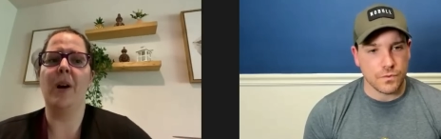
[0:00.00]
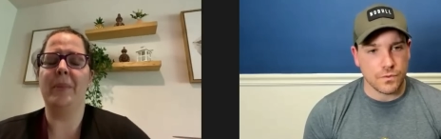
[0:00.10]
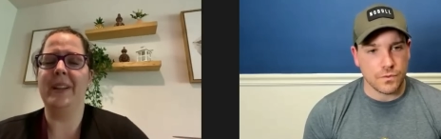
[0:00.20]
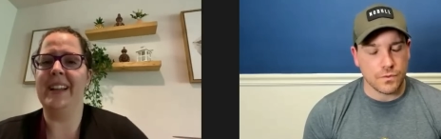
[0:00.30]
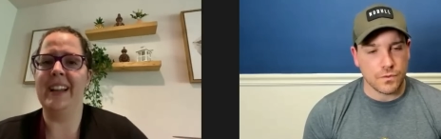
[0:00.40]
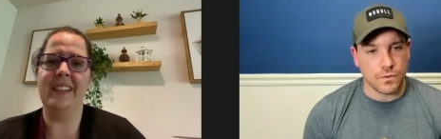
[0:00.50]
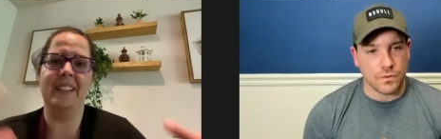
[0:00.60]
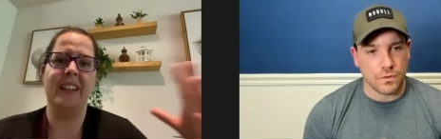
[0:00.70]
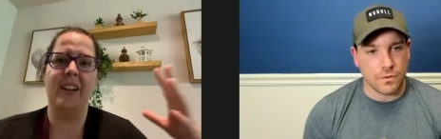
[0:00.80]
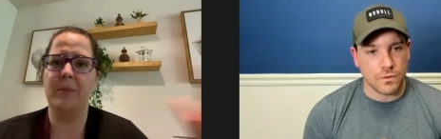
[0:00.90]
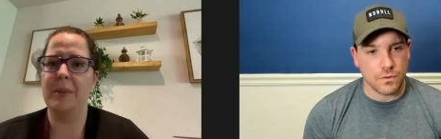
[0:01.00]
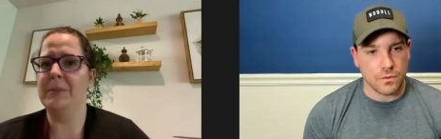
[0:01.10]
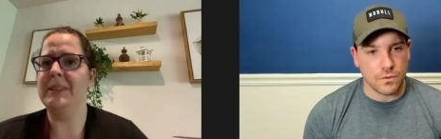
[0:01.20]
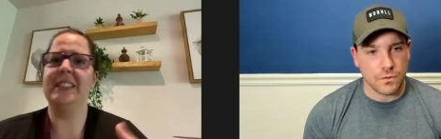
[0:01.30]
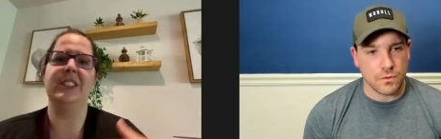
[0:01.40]
Speaker 1: up and get in government
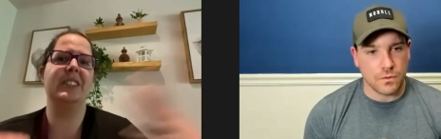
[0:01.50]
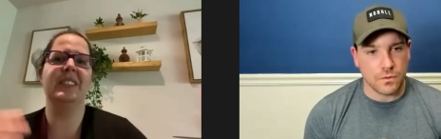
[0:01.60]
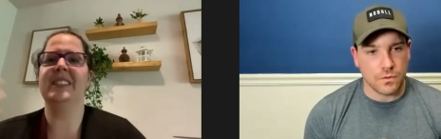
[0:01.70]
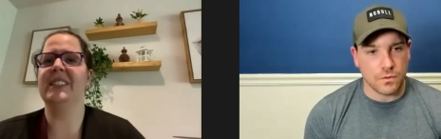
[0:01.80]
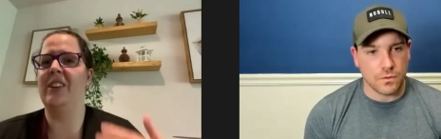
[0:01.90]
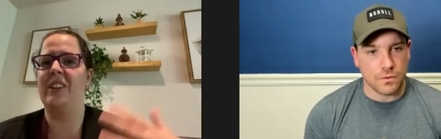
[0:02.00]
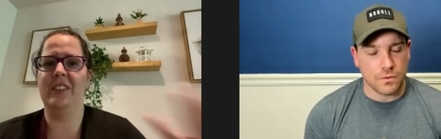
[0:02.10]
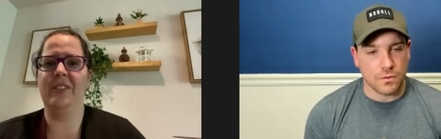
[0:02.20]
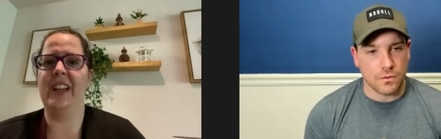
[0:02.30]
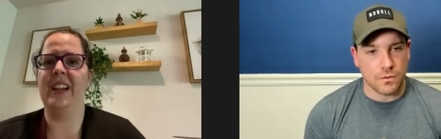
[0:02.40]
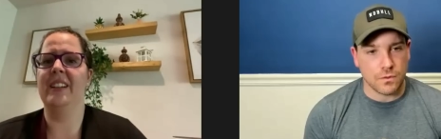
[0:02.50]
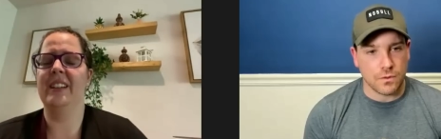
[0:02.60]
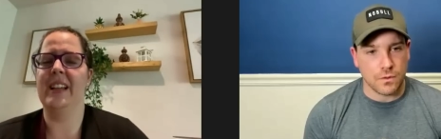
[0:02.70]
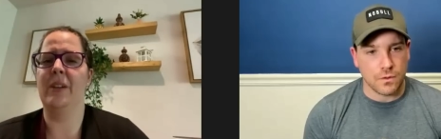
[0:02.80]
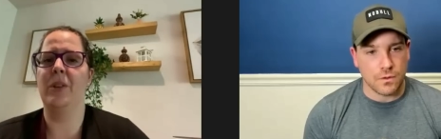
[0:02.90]
positions and all of that
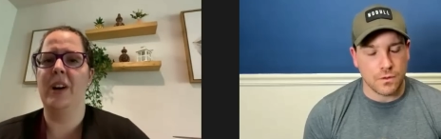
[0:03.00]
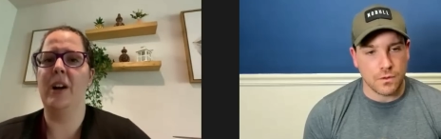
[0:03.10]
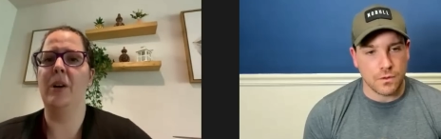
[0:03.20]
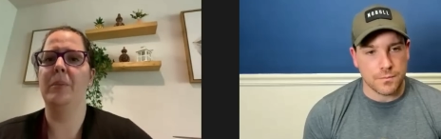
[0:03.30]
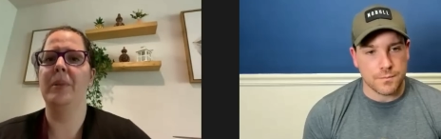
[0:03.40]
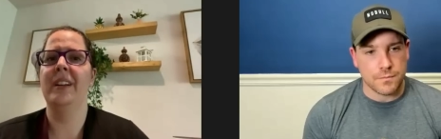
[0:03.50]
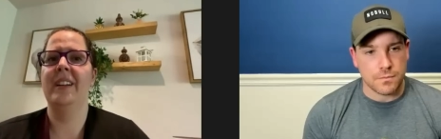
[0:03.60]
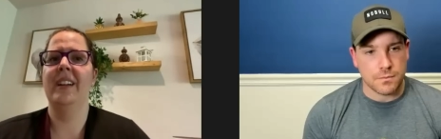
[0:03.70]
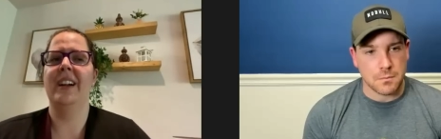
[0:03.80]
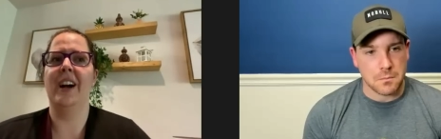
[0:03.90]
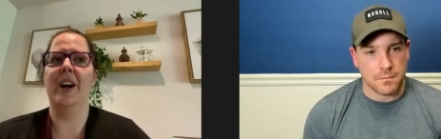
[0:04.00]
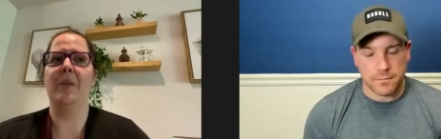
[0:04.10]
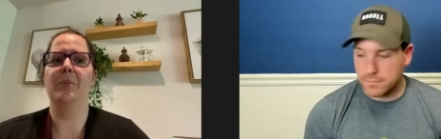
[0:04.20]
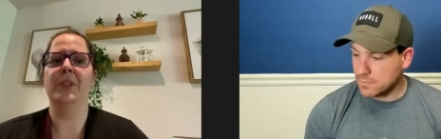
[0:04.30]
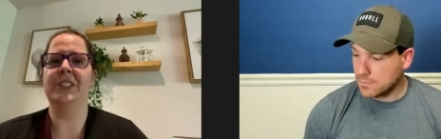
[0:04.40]
and that will help um,
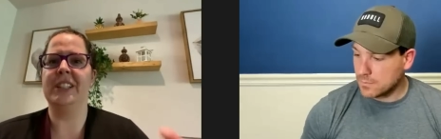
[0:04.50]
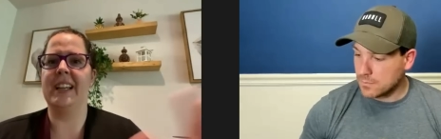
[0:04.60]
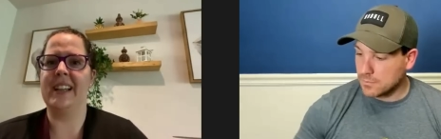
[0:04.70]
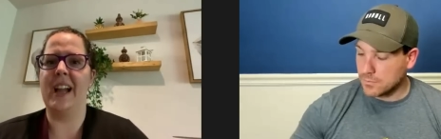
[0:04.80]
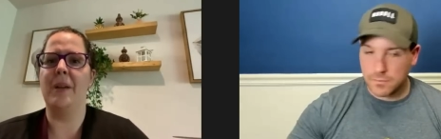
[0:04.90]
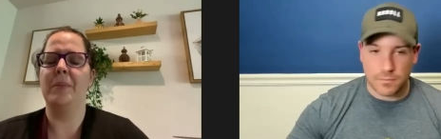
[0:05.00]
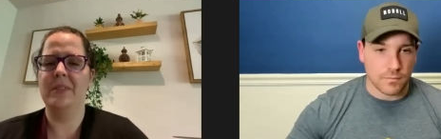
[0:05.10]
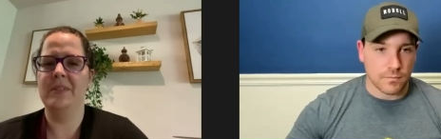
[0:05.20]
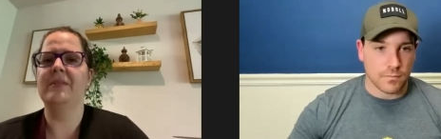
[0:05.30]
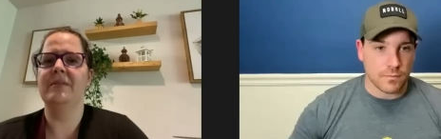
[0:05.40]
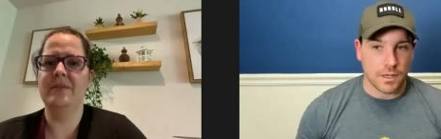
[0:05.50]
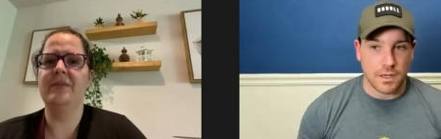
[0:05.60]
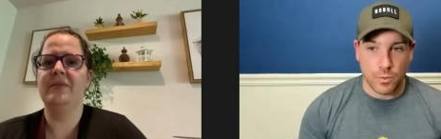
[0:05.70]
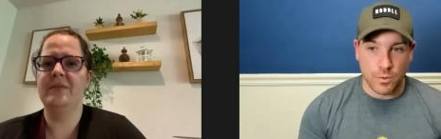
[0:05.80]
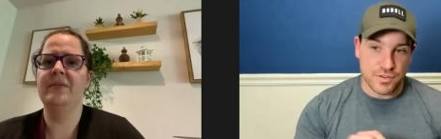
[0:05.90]
bridge that gap.
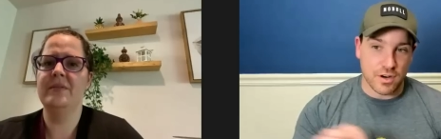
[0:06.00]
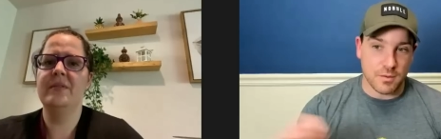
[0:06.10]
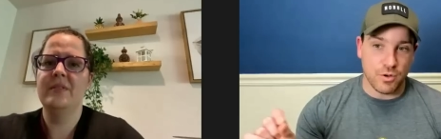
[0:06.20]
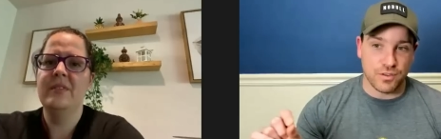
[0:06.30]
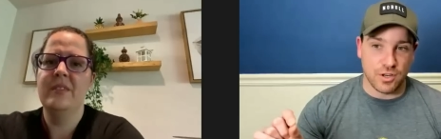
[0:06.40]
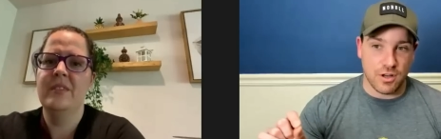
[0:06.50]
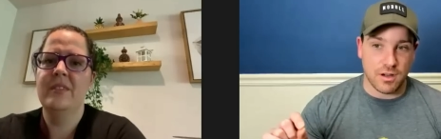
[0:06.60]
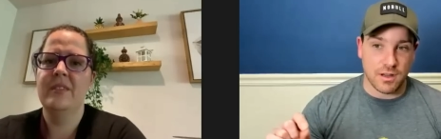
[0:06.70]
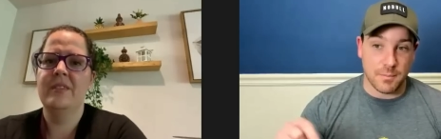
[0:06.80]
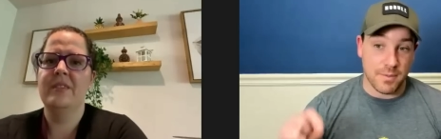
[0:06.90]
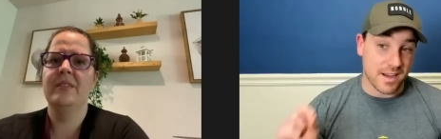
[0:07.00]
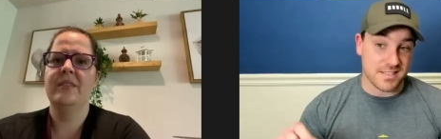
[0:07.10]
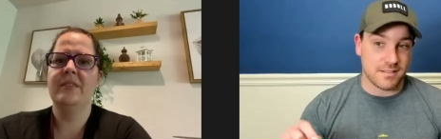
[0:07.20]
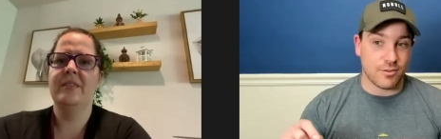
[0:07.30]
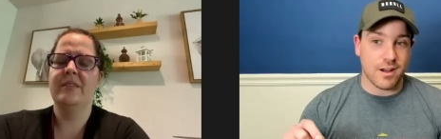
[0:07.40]
Speaker 2: We've started moving along a
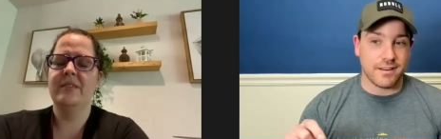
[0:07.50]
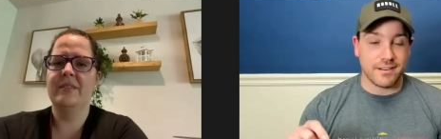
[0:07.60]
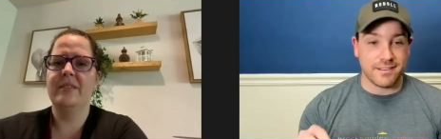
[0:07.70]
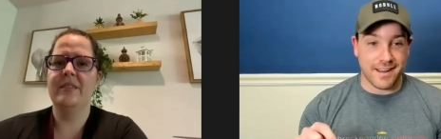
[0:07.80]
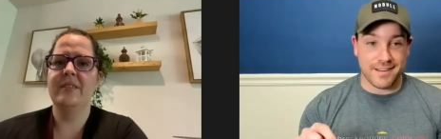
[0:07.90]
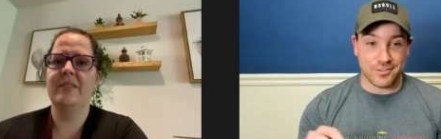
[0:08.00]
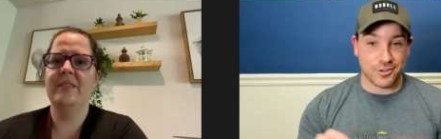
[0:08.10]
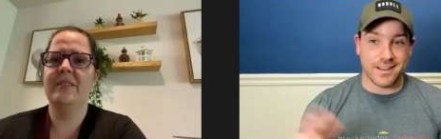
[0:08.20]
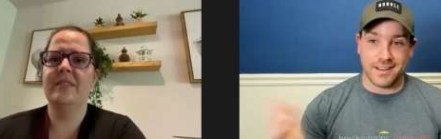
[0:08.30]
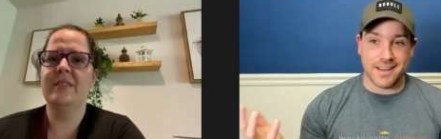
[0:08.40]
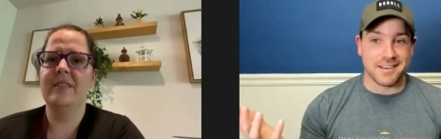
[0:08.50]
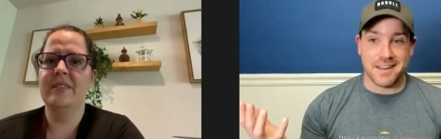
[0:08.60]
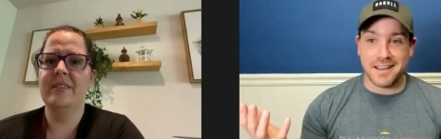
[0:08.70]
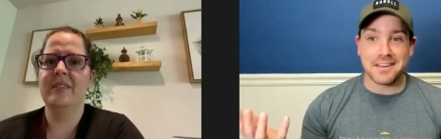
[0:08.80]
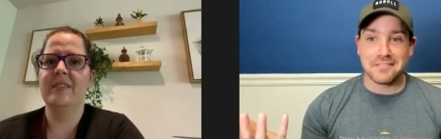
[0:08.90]
positive route here after like a lot of
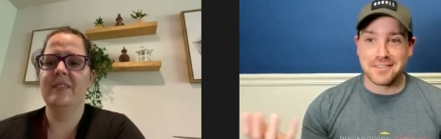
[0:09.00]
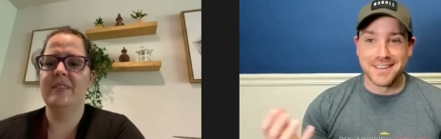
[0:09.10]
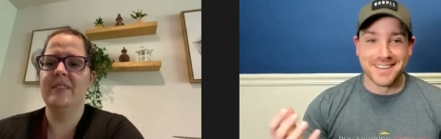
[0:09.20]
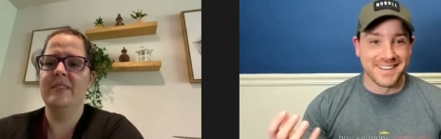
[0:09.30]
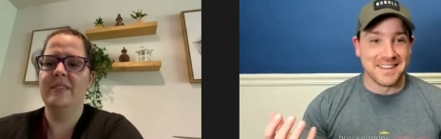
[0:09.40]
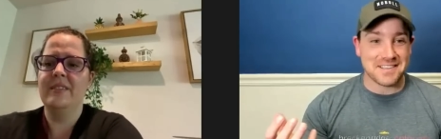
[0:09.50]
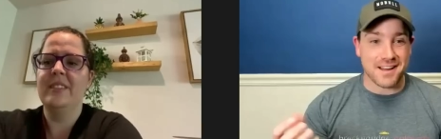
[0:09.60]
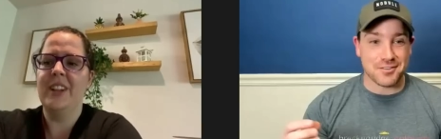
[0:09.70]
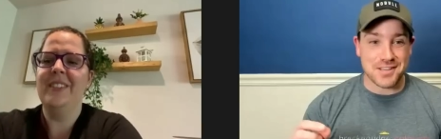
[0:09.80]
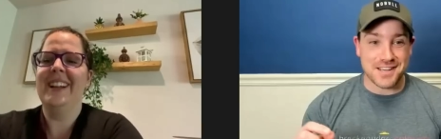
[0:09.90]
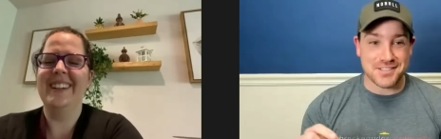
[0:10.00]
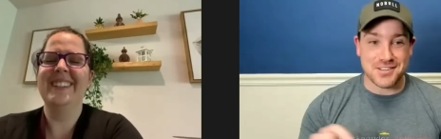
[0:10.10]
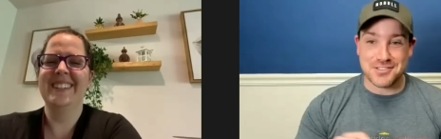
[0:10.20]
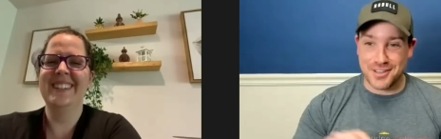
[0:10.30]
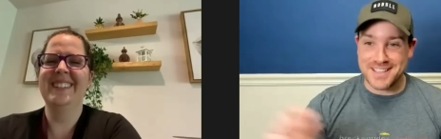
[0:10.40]
negative in this conversation.
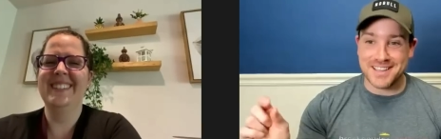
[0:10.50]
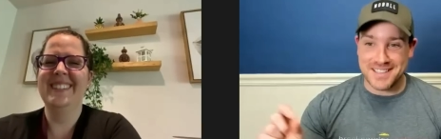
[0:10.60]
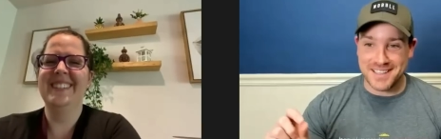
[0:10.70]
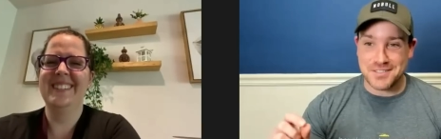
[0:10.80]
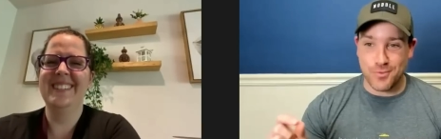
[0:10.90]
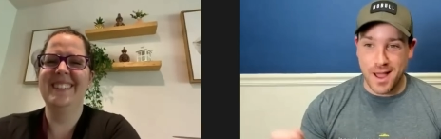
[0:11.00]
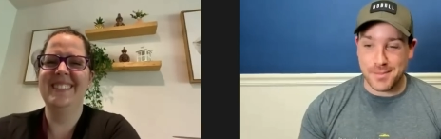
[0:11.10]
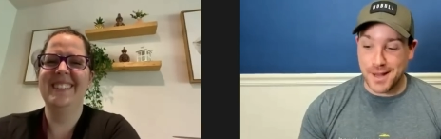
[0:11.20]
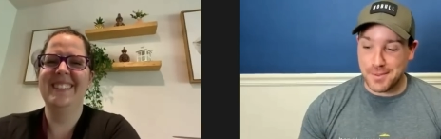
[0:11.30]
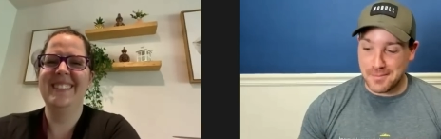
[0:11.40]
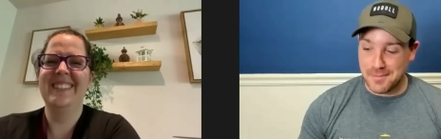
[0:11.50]
Okay. so let, let, let's wrap it up on a